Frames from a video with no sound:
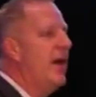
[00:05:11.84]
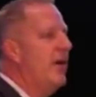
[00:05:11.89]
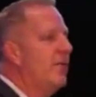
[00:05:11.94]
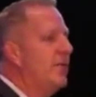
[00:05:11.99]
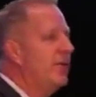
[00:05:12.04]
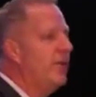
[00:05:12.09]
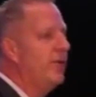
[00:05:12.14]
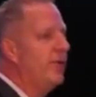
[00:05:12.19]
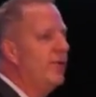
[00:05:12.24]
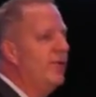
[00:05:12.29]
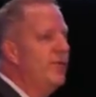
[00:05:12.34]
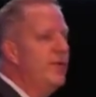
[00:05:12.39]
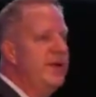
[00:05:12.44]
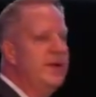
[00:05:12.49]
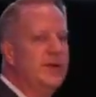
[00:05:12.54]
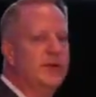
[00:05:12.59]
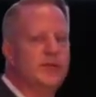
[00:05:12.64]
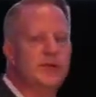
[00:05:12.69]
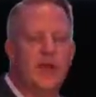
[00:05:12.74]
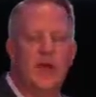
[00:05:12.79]
our
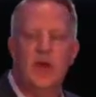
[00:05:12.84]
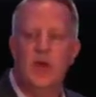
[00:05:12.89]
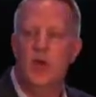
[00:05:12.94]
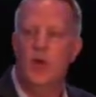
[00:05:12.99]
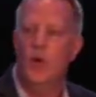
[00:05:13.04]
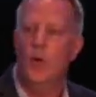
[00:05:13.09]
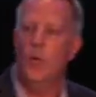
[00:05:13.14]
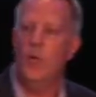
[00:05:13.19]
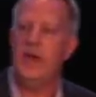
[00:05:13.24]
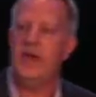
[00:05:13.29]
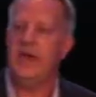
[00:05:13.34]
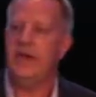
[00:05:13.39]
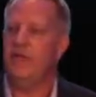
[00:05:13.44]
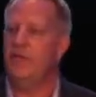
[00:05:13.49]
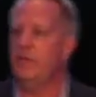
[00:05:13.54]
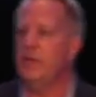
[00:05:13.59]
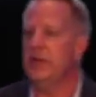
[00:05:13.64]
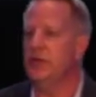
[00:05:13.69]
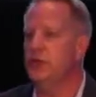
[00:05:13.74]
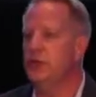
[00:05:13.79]
careers, we
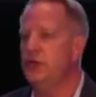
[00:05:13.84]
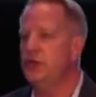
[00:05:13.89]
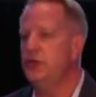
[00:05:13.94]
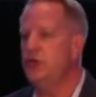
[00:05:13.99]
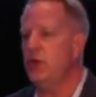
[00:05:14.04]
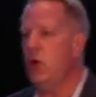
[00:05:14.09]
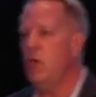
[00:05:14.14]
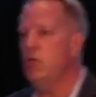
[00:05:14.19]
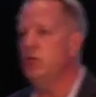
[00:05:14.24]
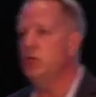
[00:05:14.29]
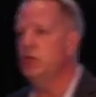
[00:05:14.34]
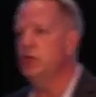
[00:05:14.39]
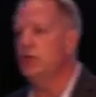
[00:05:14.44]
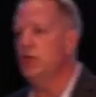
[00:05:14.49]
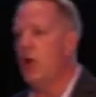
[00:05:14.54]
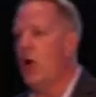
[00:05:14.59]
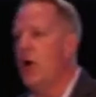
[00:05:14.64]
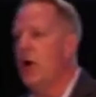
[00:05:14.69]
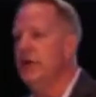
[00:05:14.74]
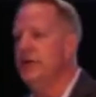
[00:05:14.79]
have been so
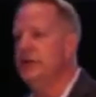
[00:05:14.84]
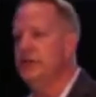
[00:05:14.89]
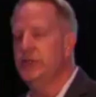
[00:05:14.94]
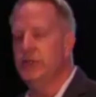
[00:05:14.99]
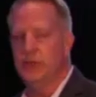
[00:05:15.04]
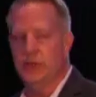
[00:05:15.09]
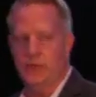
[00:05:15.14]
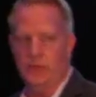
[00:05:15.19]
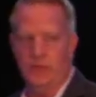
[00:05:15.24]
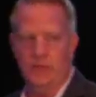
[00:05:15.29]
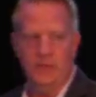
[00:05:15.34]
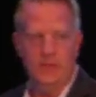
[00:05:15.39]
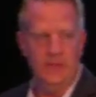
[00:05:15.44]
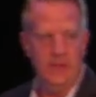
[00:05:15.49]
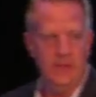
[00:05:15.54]
drawn to